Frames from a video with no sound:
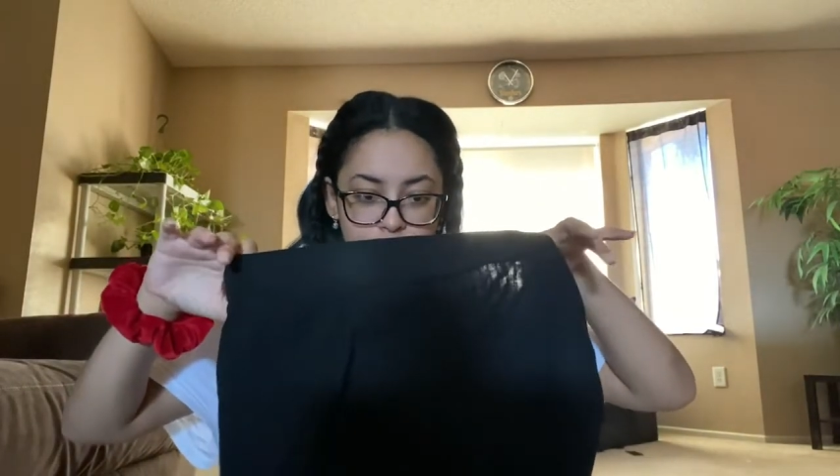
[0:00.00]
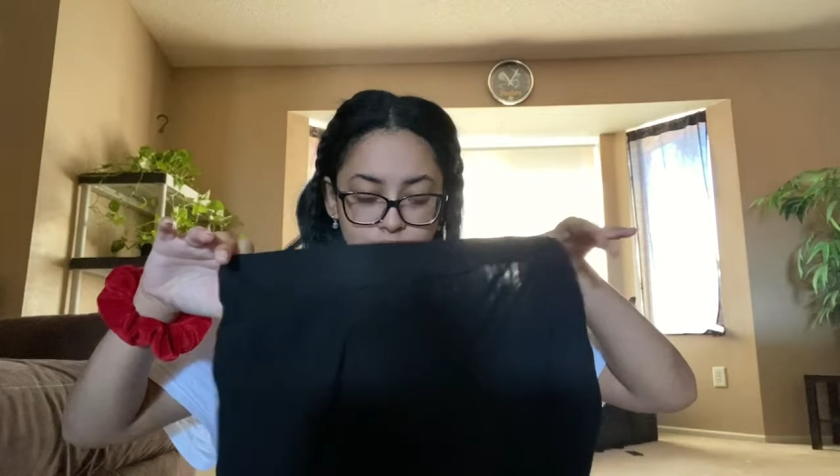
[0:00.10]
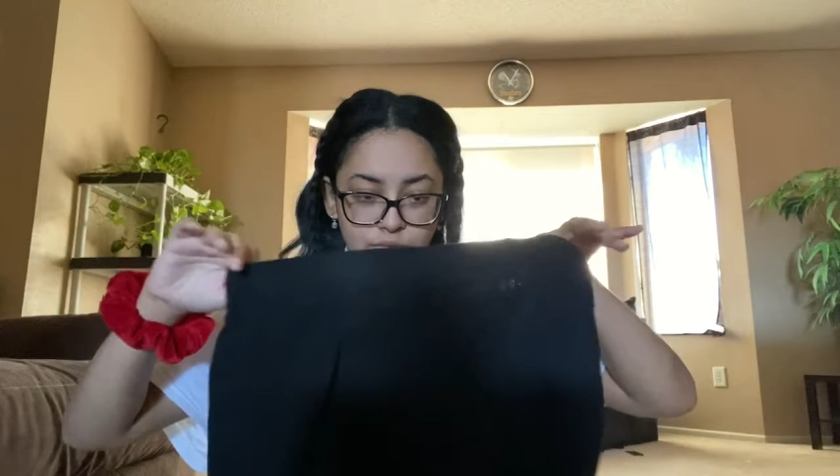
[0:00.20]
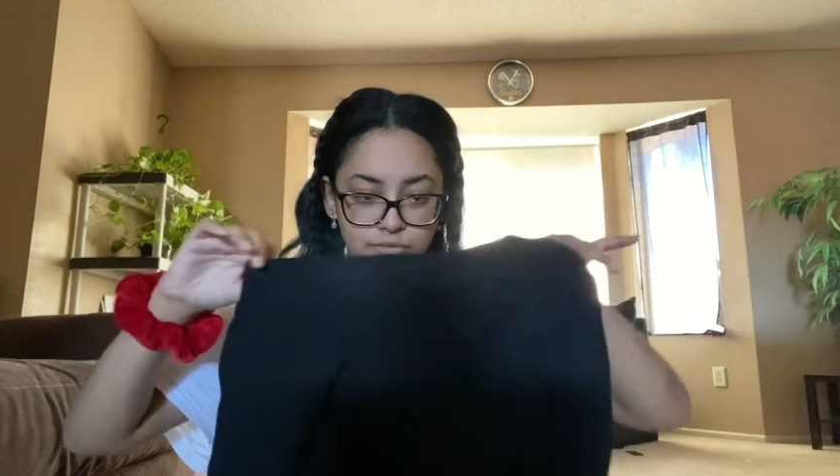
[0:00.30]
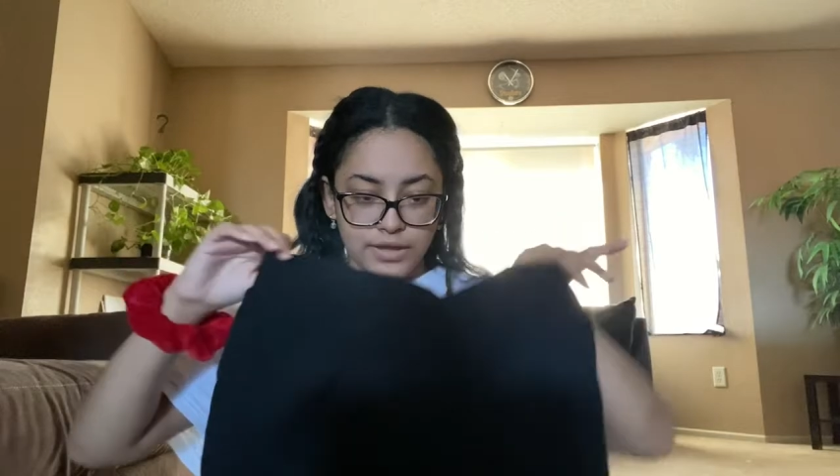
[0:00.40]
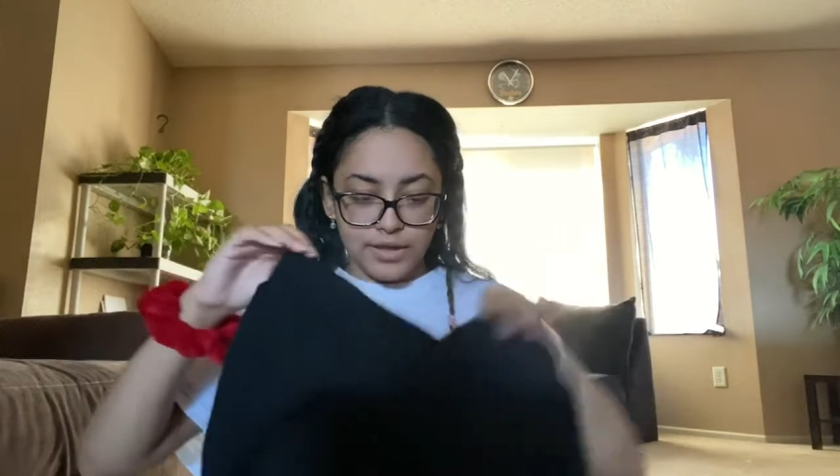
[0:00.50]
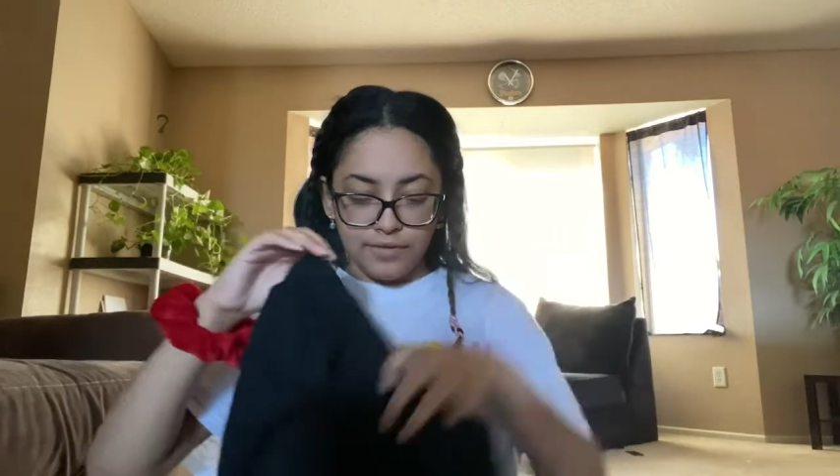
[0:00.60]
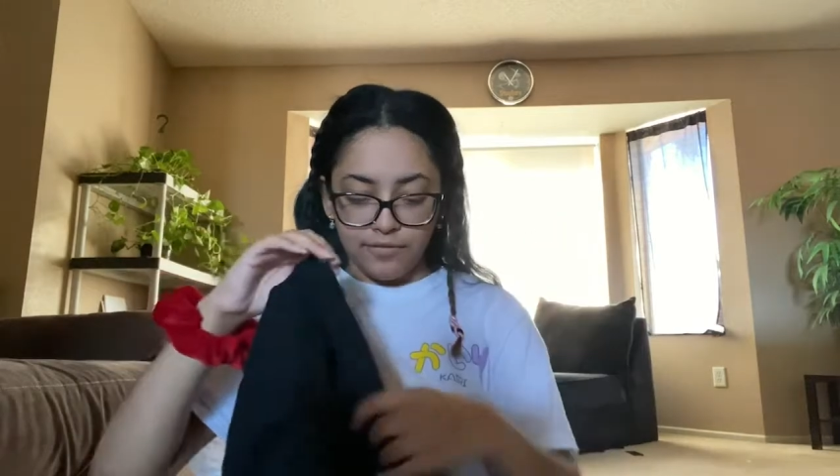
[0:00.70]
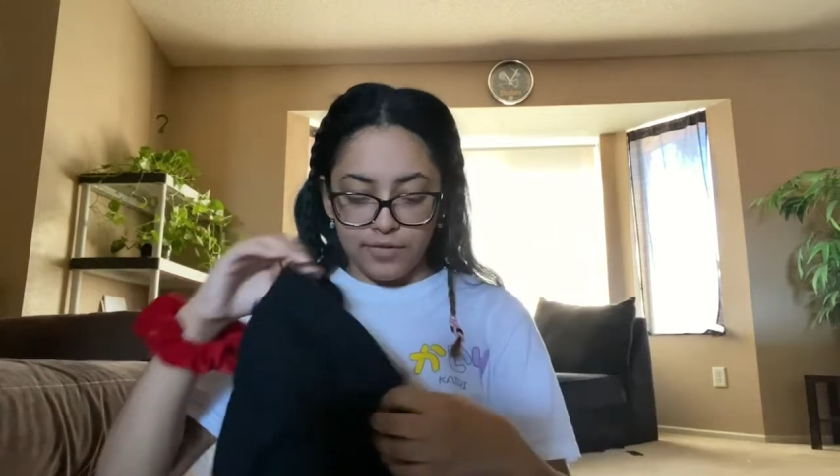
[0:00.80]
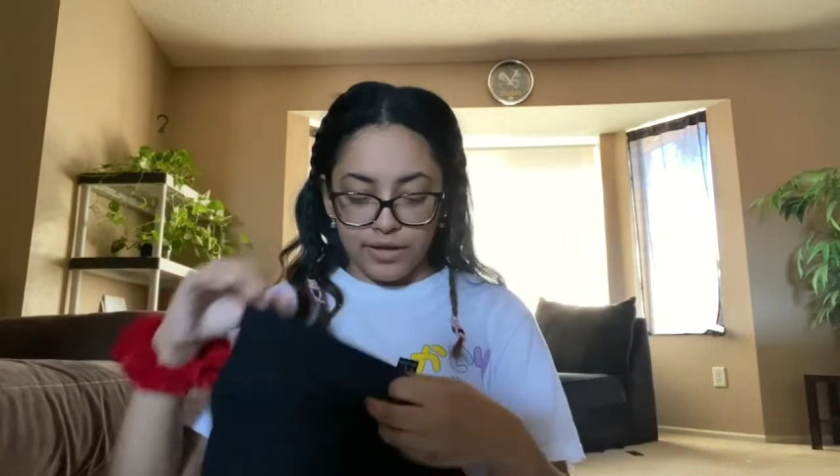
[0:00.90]
so hopefully they
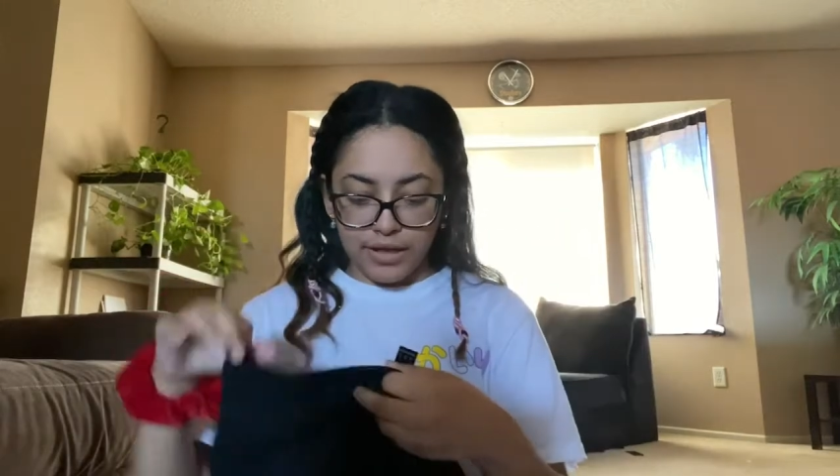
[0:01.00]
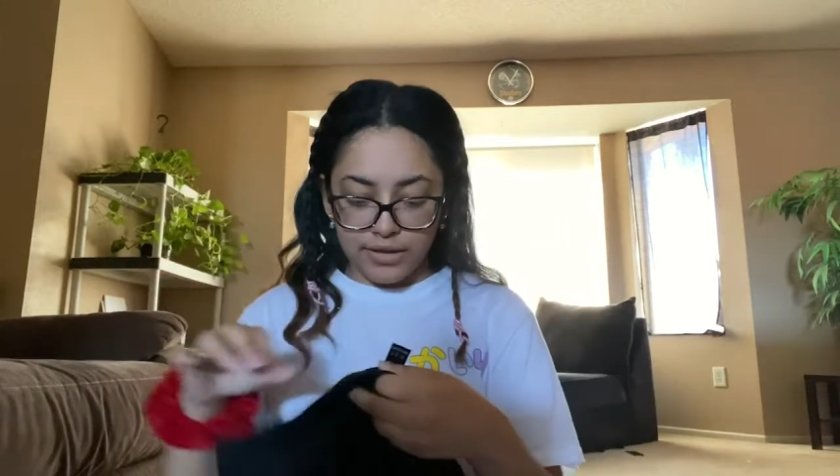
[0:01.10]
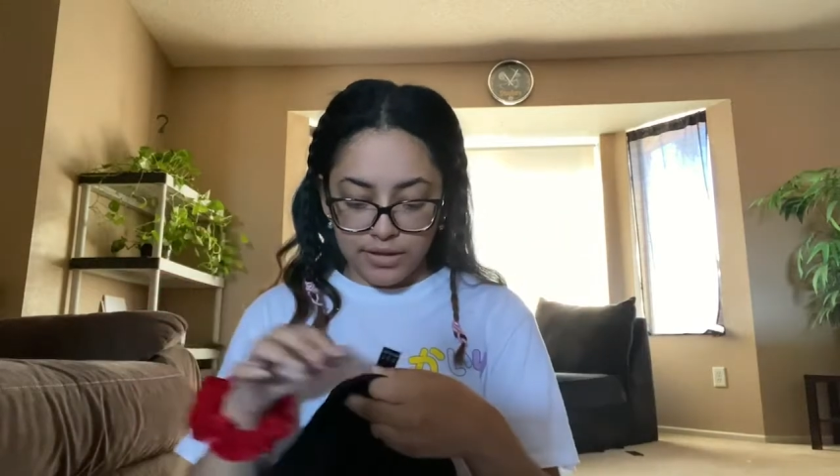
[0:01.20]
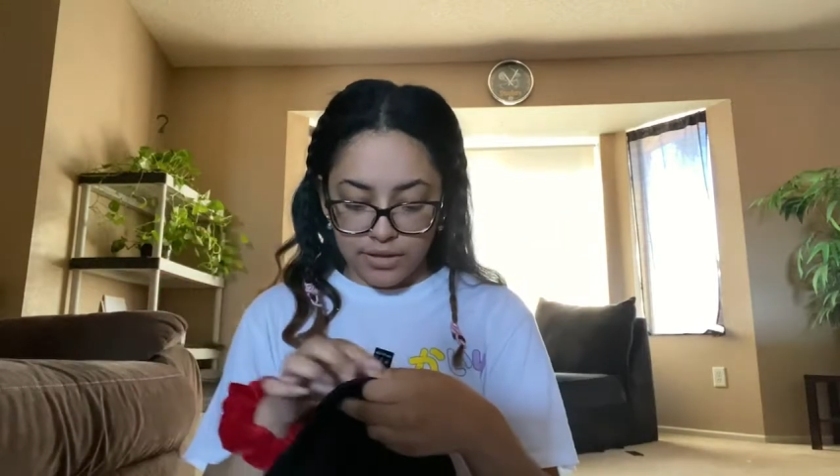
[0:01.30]
fit.